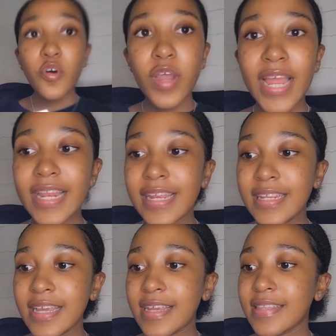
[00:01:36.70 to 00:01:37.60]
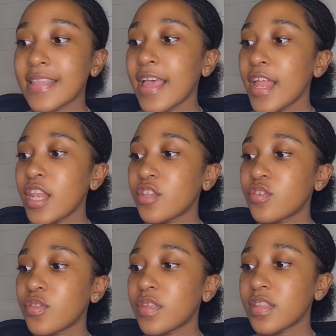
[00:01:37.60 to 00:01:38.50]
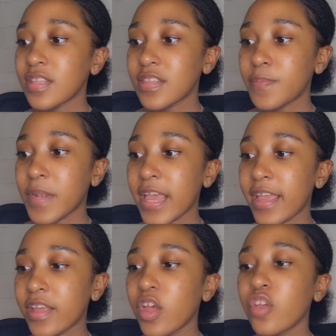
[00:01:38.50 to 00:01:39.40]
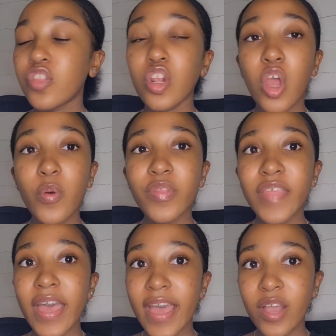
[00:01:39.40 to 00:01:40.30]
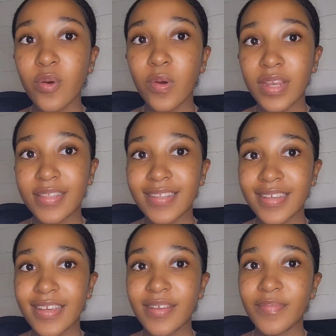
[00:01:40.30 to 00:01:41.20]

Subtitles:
more LEDs lit on the display, the lower the air quality.